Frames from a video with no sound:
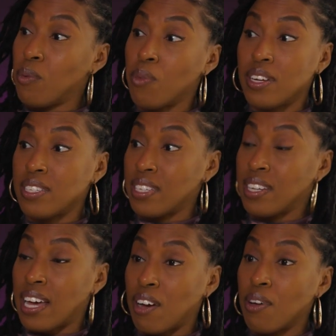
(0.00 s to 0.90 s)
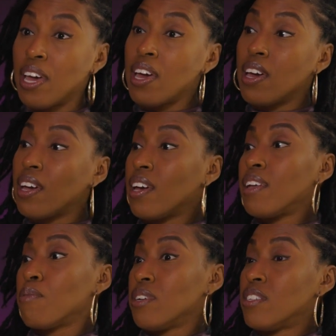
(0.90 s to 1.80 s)
And what is it now? And
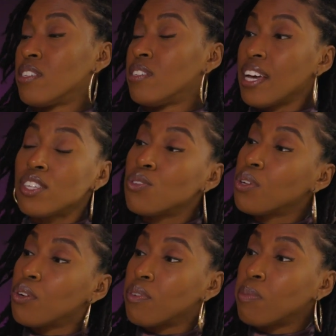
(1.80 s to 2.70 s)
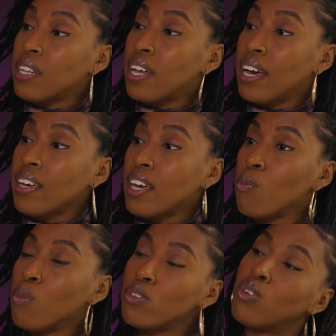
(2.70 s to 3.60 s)
it was the dance studio for me. Like,
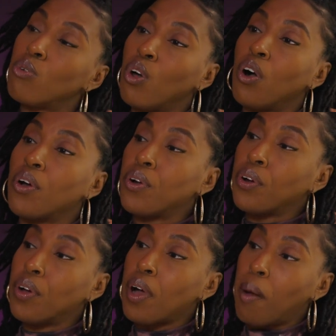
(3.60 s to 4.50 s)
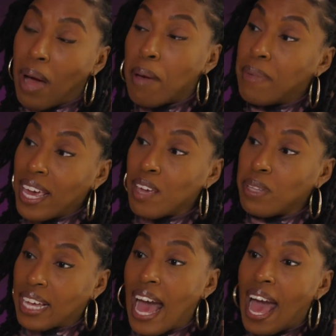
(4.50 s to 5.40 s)
it was no longer my baby.
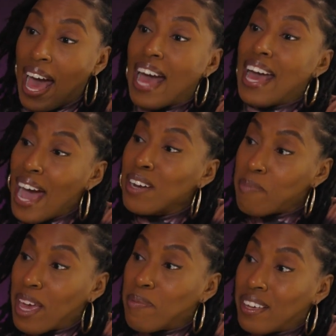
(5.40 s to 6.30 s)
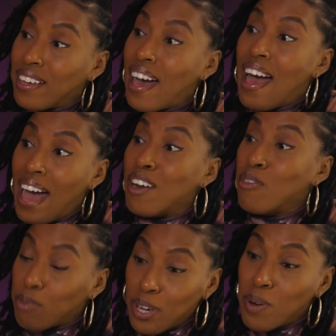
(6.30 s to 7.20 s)
Like, I had a baby. I had a
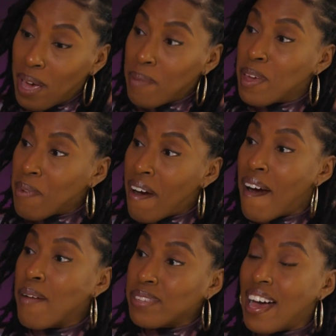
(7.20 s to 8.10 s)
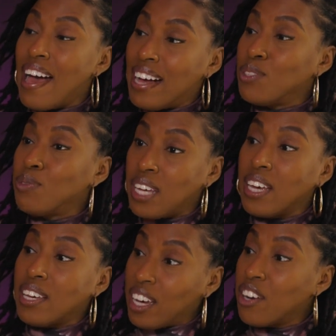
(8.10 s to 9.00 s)
real baby in my arms I had to
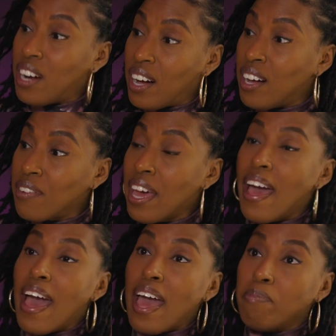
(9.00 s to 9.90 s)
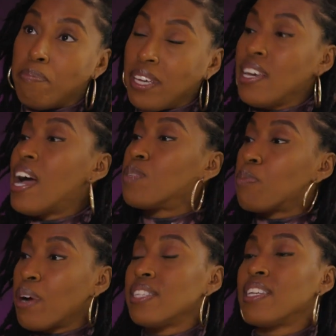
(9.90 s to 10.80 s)
take care of and be as
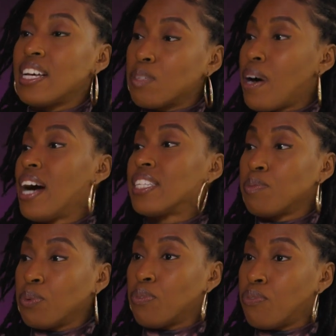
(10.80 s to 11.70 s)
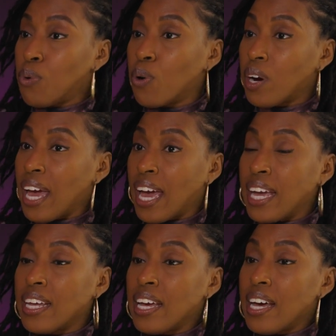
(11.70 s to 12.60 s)
present as possible for.
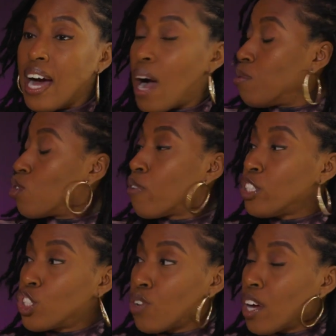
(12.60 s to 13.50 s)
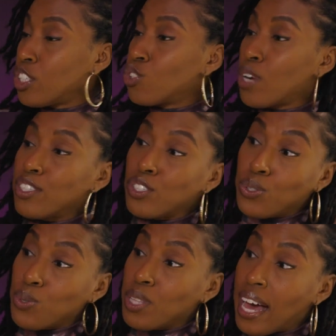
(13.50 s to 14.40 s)
And I was already struggling trying to
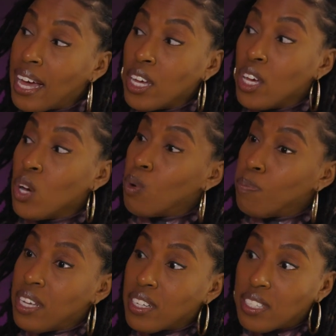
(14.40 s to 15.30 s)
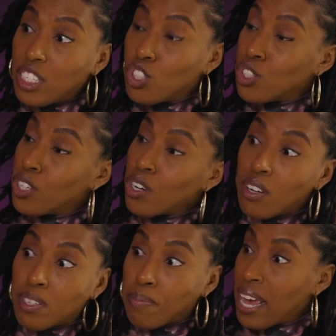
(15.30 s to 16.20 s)
do that with being a teacher and
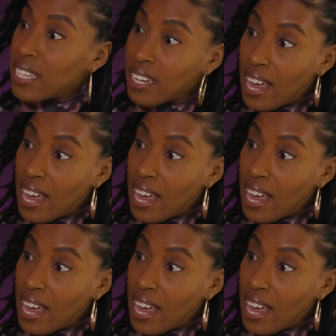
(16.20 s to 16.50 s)
all the demands that I